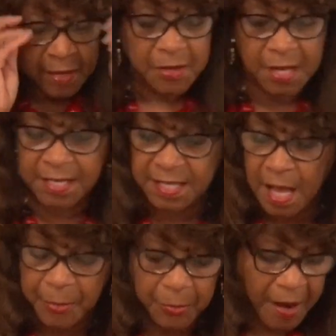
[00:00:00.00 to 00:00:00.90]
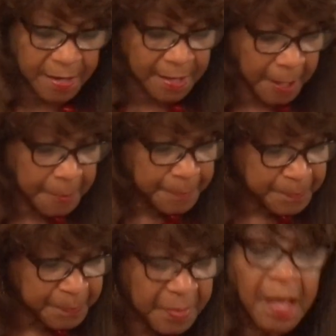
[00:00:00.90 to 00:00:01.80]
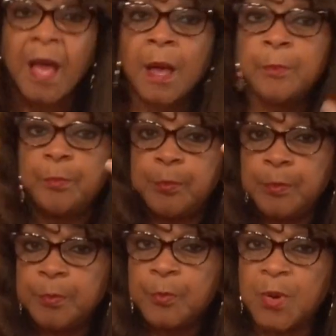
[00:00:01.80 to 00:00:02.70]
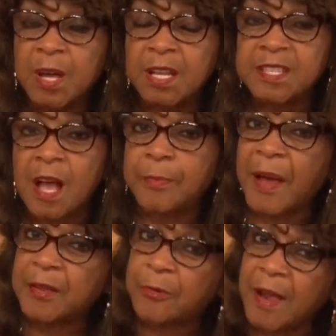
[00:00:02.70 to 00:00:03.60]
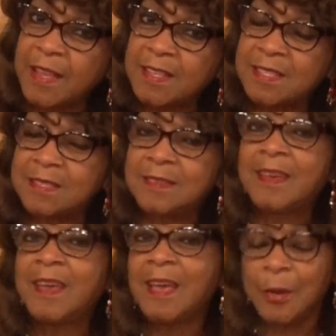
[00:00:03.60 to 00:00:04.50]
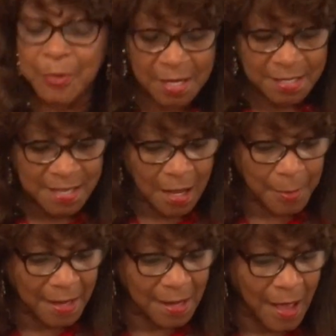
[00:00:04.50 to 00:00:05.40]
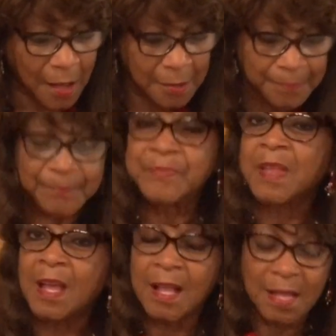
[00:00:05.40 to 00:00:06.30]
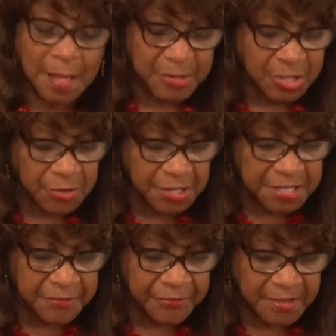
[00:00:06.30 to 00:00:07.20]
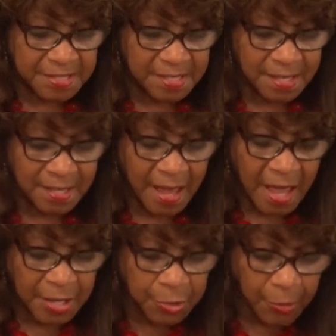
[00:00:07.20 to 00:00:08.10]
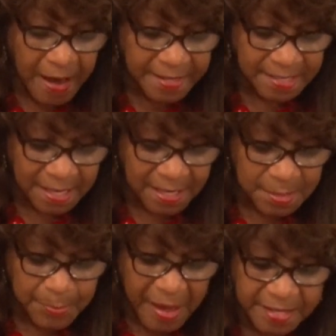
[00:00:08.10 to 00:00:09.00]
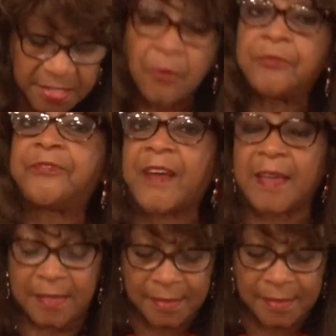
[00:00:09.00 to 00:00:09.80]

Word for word: give you an example right now. We're going to talk about grace and we're going to talk about law. Let me show you the difference. Grace is based on faith,